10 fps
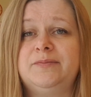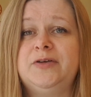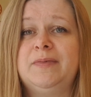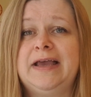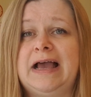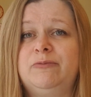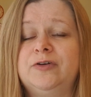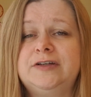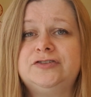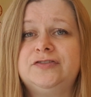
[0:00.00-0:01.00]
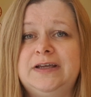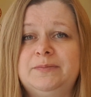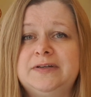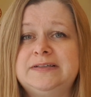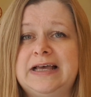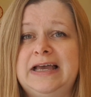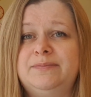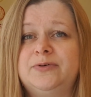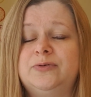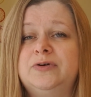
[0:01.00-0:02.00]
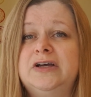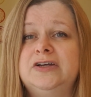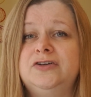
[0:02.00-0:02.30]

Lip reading: you may want a treatment table.